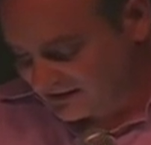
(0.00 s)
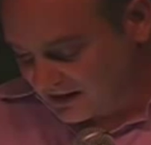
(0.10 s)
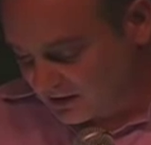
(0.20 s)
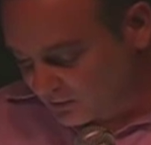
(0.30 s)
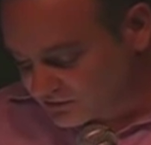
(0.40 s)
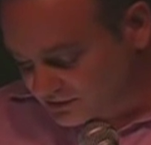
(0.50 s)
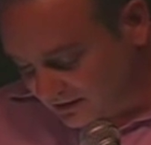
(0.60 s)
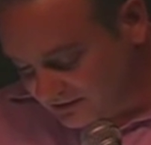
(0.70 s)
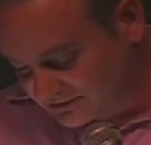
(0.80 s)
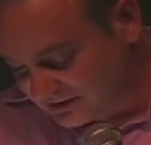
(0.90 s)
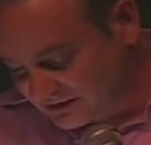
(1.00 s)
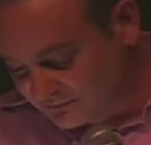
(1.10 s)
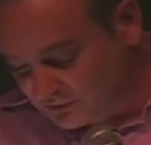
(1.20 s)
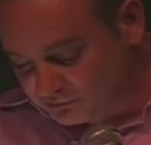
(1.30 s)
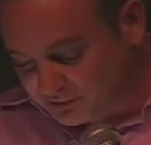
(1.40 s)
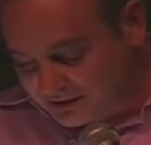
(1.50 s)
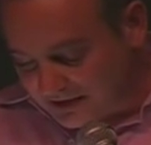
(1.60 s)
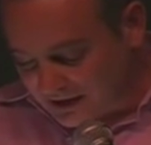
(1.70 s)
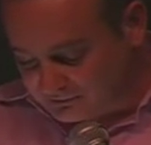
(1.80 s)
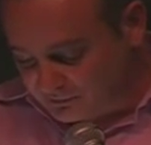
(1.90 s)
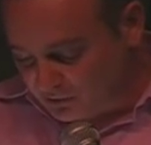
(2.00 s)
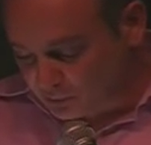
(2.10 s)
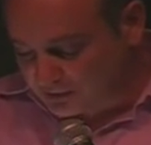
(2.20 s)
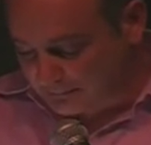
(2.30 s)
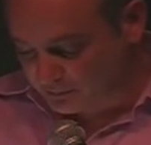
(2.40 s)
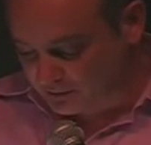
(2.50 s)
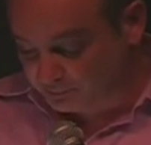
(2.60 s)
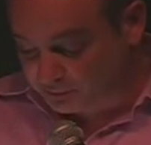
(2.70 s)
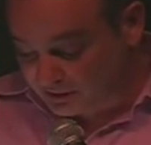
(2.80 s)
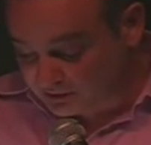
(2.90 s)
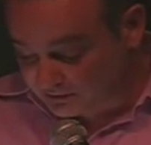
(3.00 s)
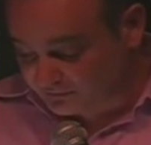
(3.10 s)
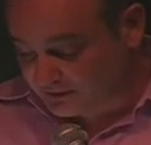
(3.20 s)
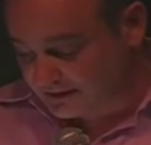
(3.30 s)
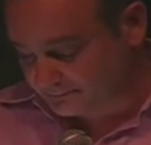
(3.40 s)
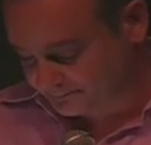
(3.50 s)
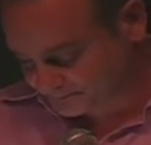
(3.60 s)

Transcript: And those nuns could give those big guys from the old neighborhood a pretty good fight.